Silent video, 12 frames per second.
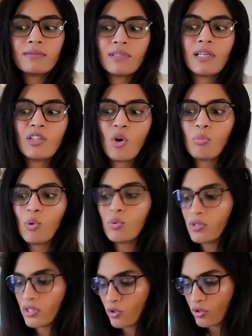in your
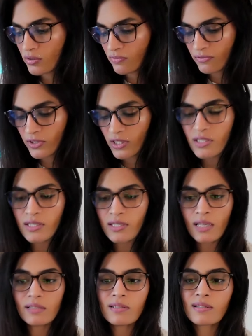bones, in your freaking
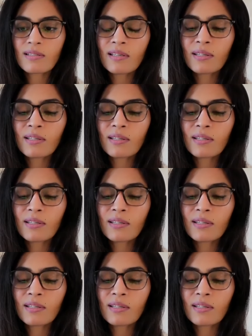cells,